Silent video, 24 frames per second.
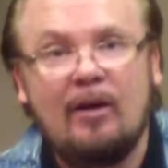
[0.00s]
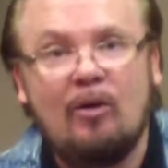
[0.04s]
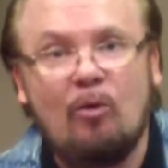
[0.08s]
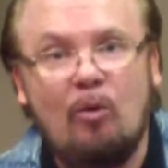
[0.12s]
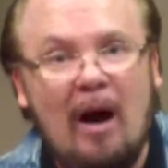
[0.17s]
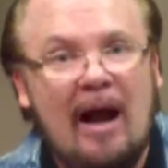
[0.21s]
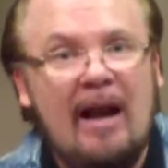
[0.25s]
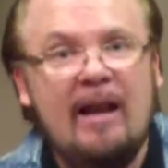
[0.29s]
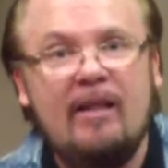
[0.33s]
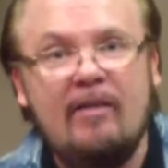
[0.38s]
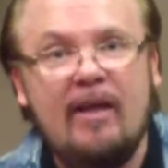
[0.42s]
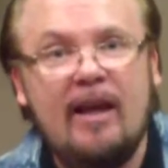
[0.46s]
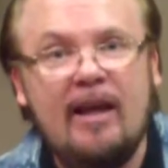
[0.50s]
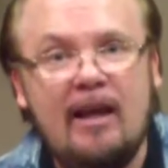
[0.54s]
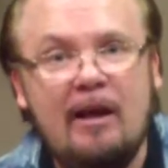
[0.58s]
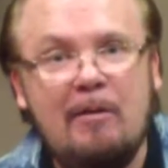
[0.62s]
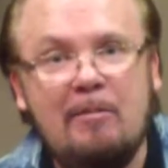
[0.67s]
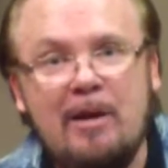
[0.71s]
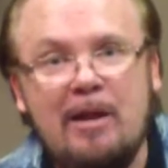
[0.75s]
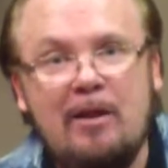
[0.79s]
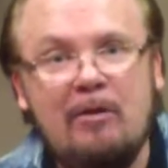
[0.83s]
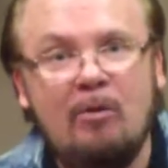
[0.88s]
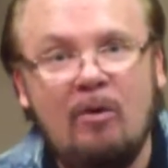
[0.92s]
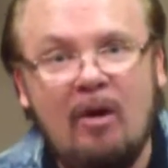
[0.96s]
Why didn't they give
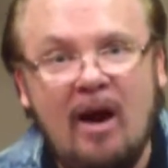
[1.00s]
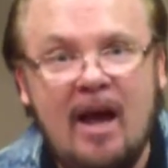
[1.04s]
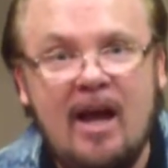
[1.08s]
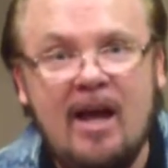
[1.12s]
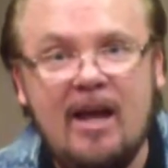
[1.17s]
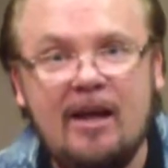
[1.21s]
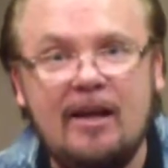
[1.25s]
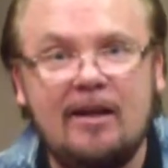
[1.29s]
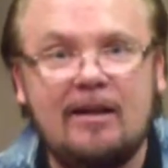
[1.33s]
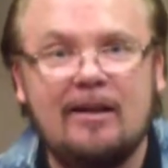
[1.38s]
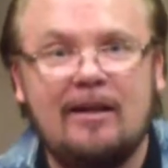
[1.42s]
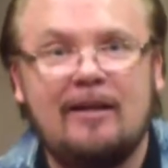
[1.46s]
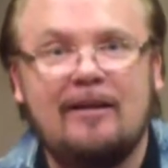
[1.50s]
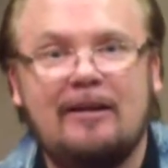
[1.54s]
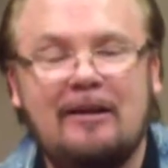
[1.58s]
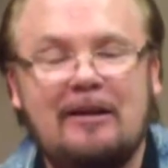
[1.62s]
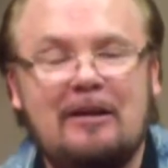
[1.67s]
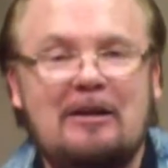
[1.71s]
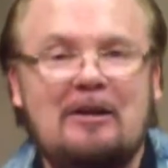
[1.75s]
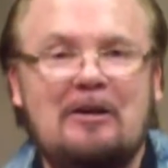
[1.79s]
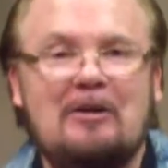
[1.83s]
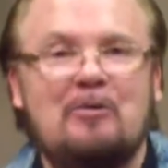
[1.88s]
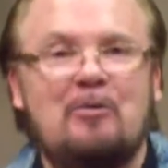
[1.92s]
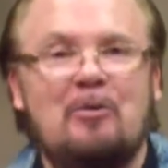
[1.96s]
me the rate?
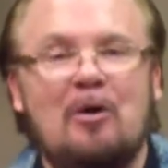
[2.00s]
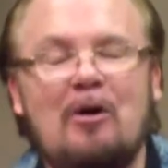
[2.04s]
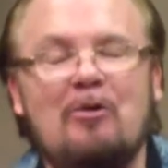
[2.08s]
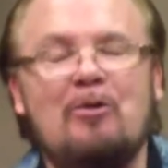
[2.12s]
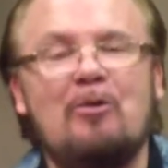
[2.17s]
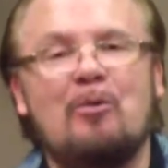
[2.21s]
Well,